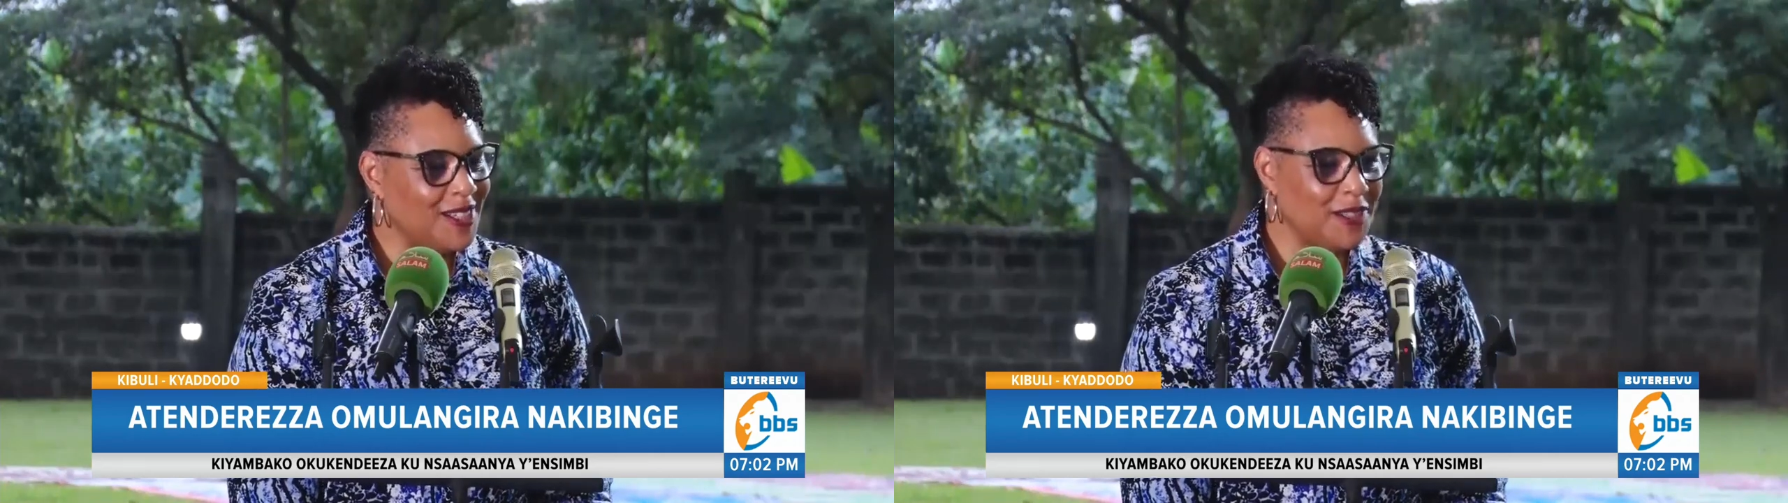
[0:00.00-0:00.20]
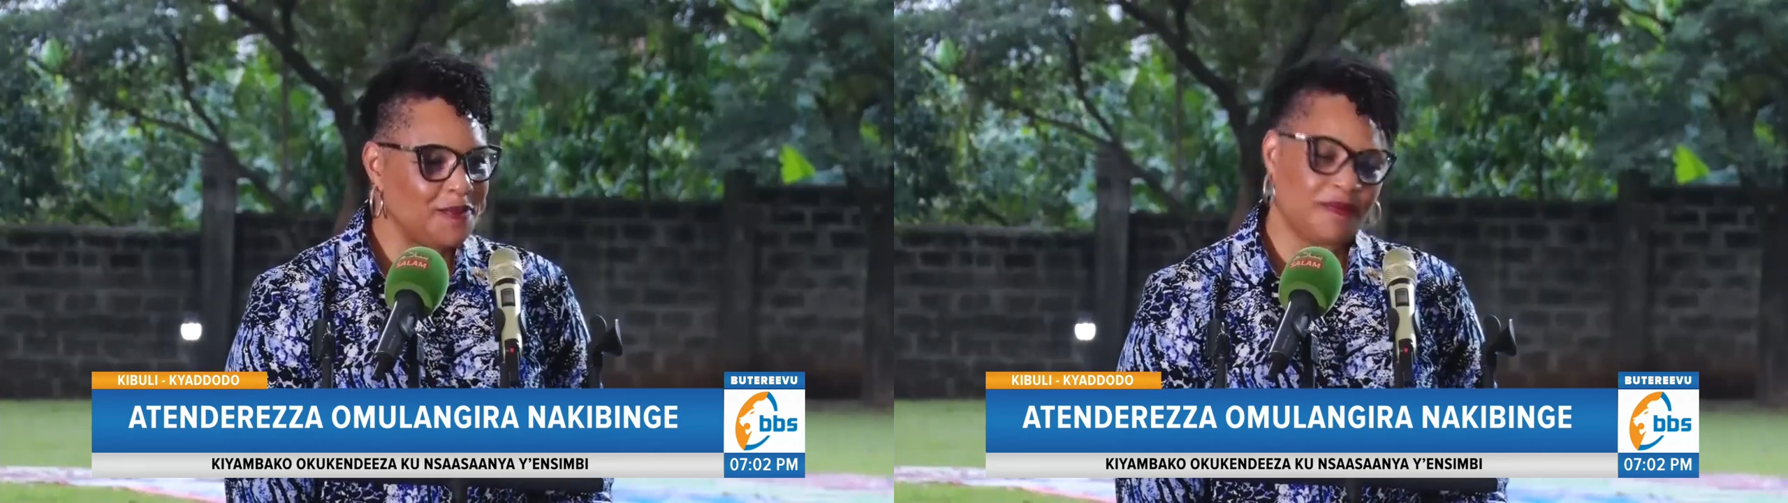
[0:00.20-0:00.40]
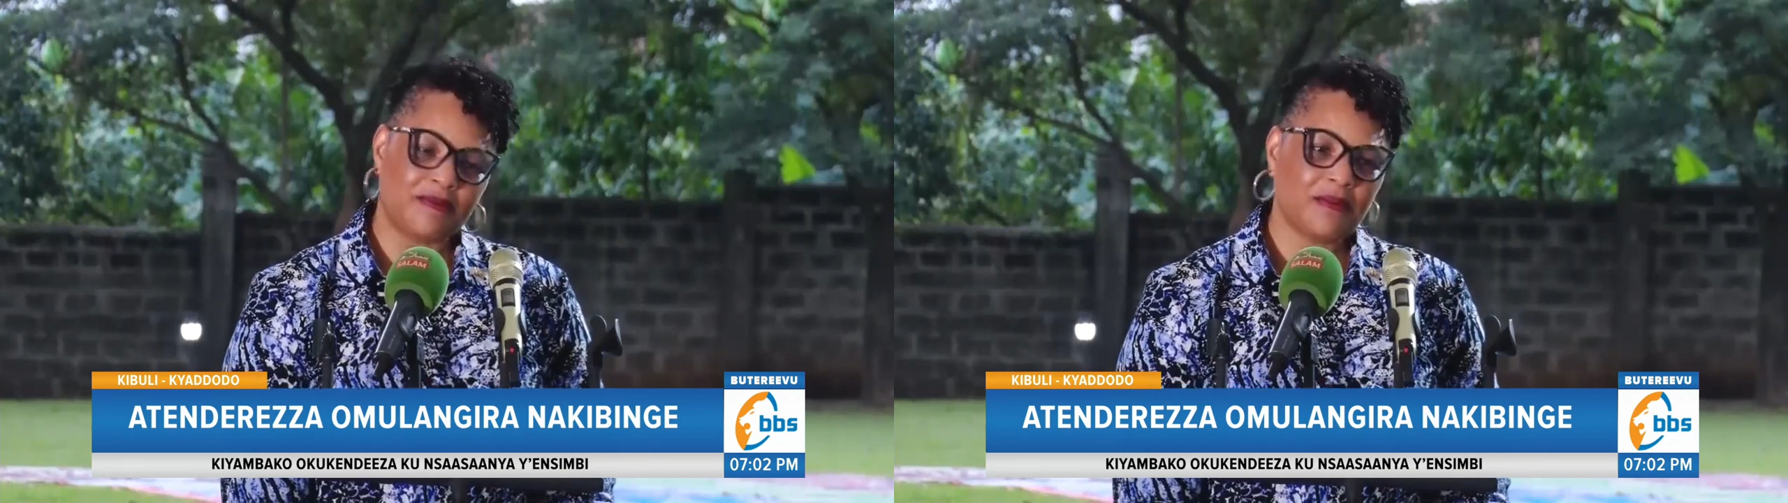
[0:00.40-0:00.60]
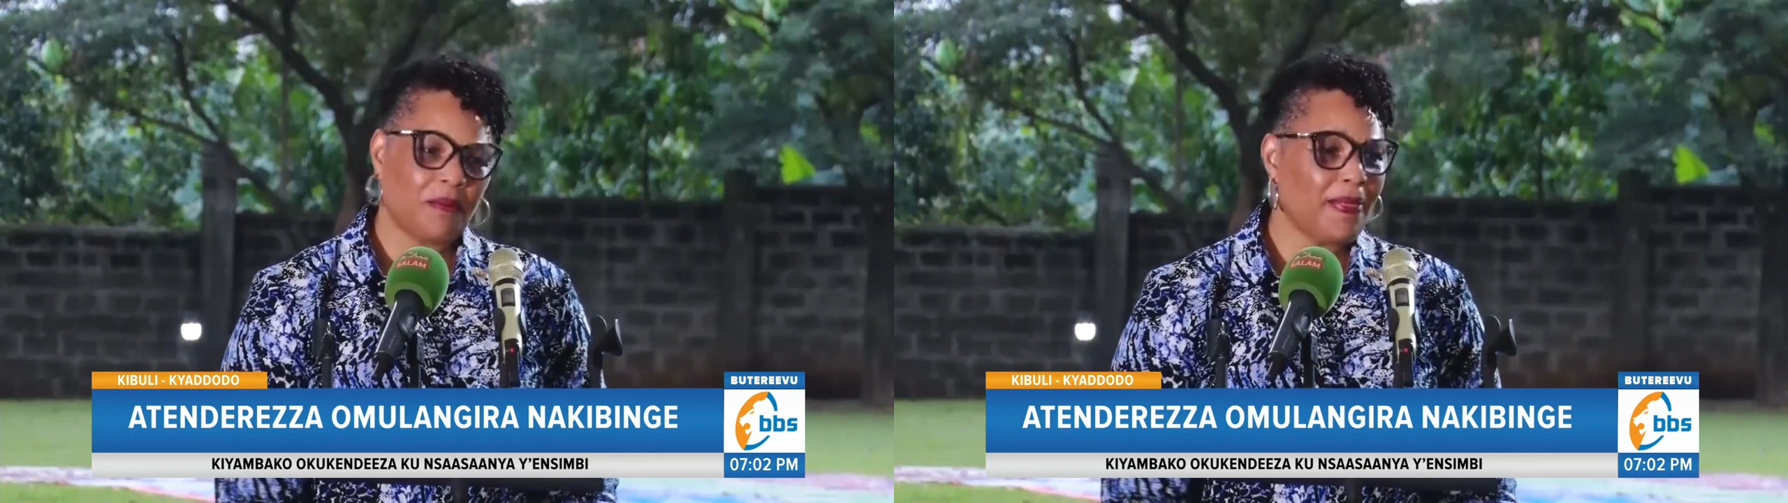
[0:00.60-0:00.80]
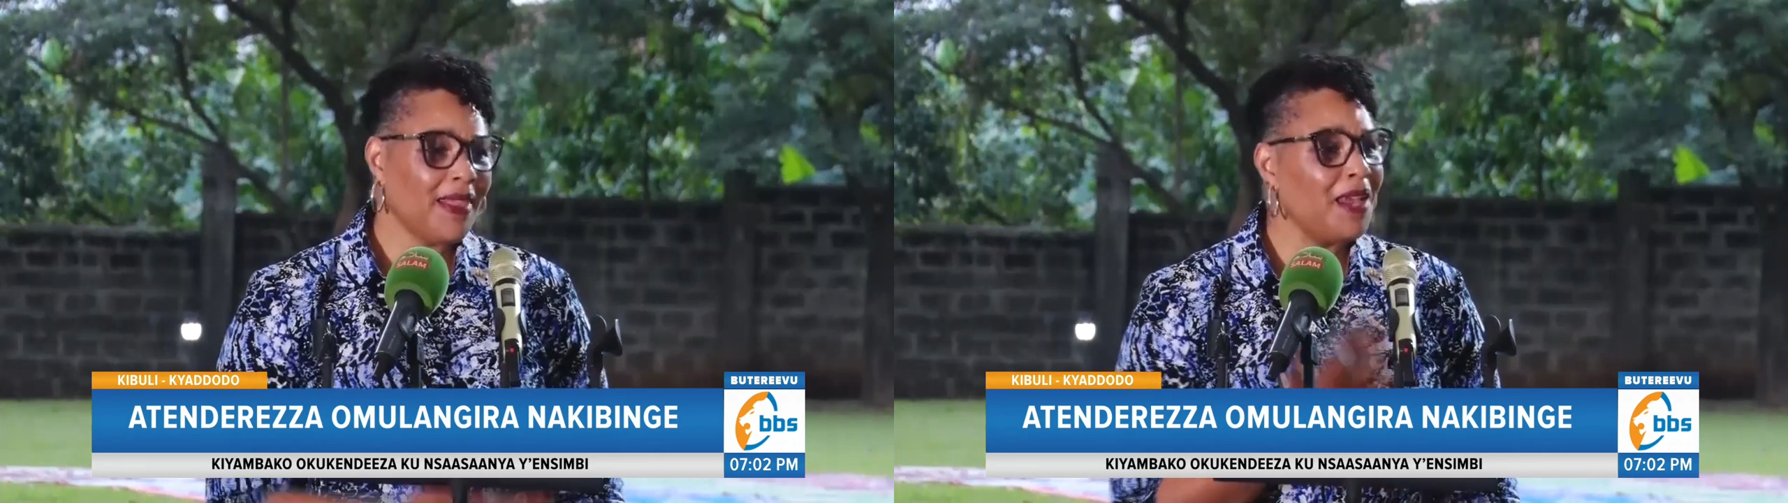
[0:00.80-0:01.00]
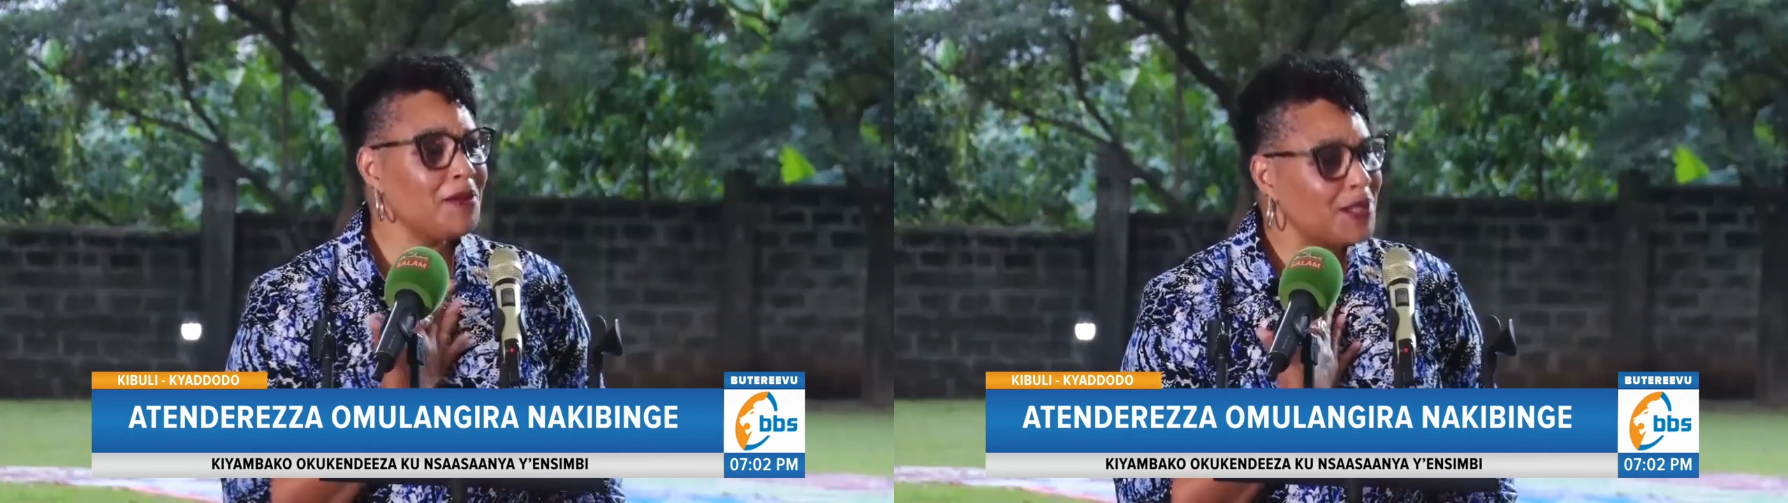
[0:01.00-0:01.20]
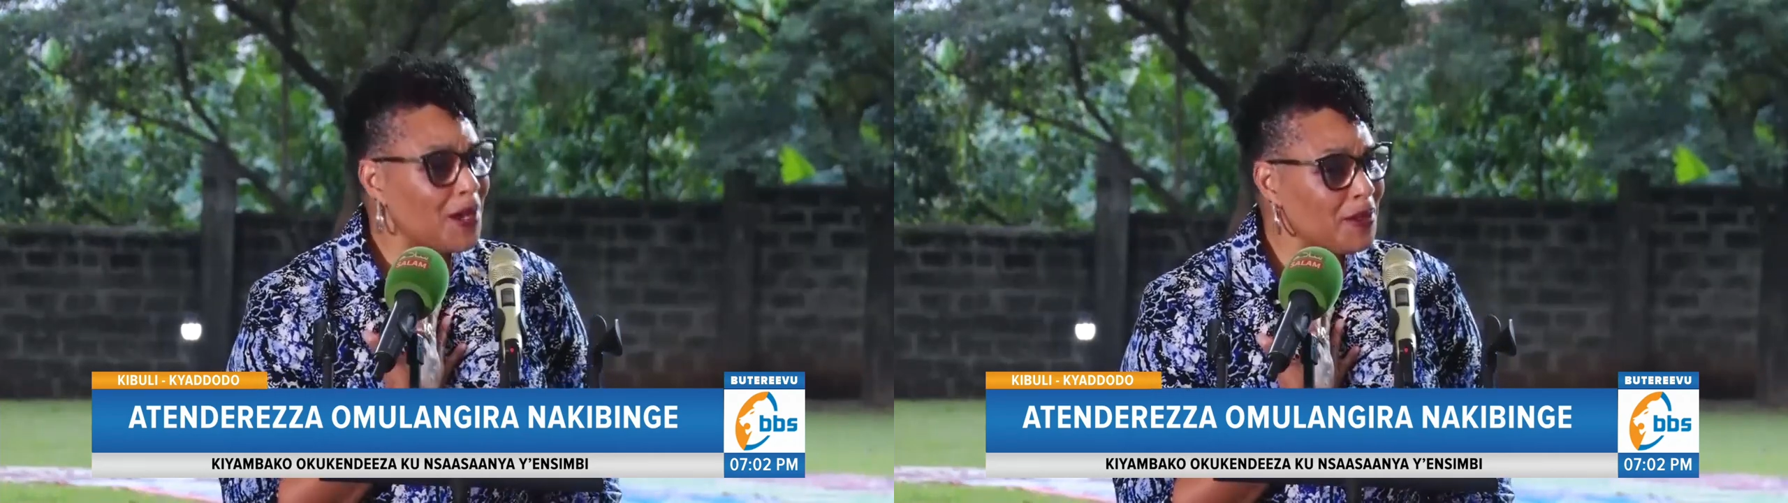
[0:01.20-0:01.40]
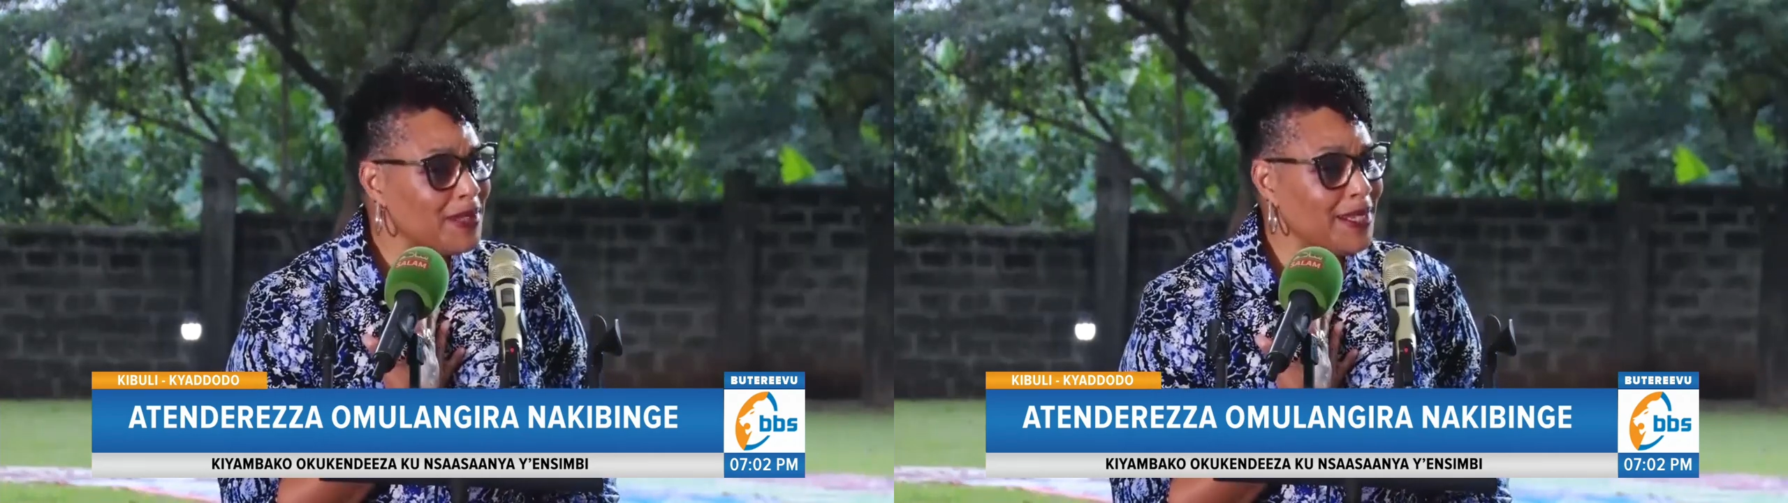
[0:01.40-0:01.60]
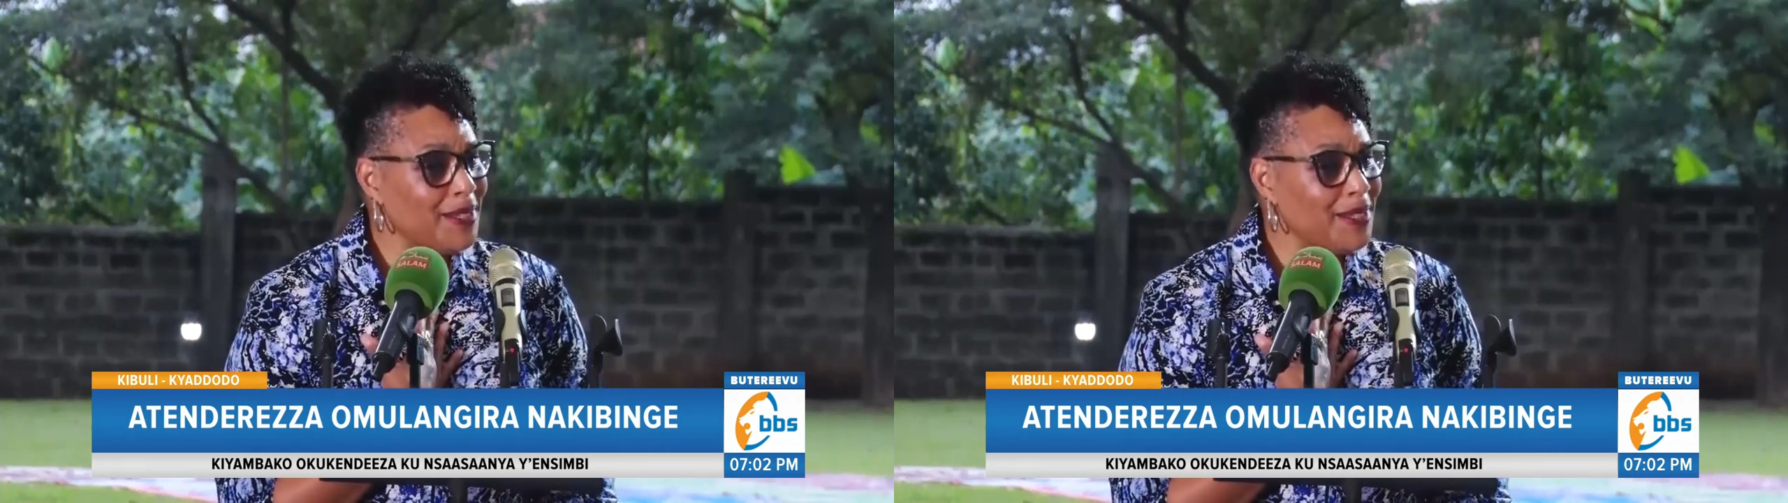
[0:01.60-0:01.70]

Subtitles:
year, I was honored